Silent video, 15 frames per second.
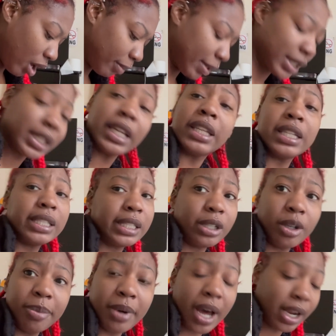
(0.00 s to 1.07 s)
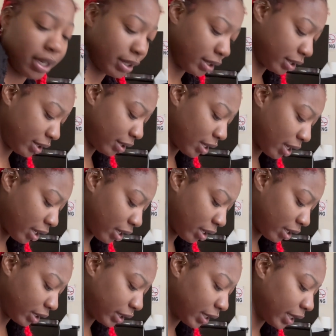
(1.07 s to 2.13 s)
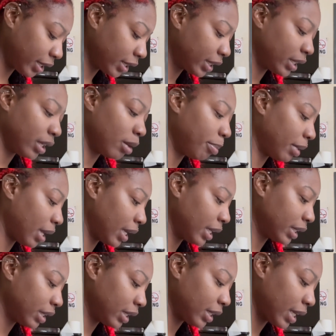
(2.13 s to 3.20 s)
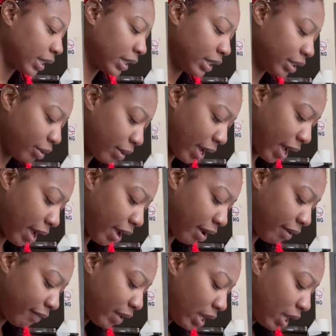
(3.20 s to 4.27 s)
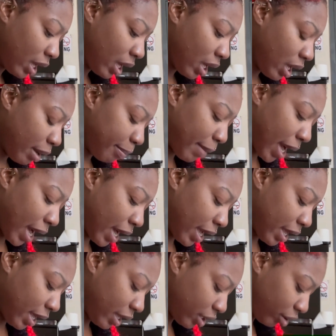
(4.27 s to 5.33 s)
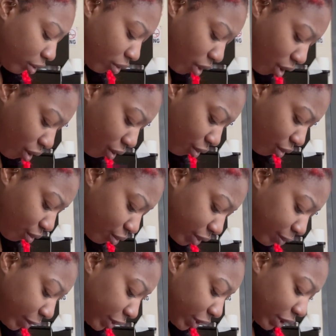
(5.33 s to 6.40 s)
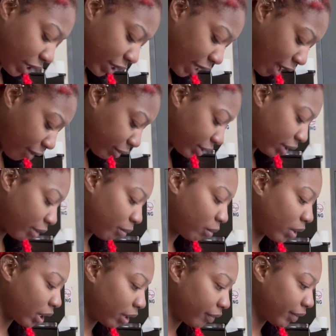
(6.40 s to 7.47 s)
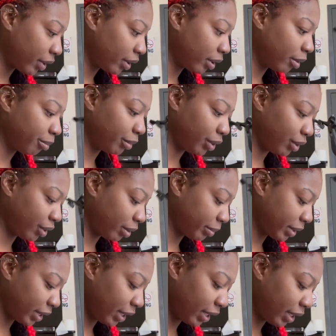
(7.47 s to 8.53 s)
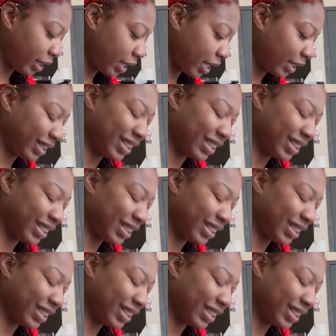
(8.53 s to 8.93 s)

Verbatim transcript: All of my stainless steel products, uh, stainless steel appliances I still have my clothes, which is a thousand and one of them. You know what I'm saying? I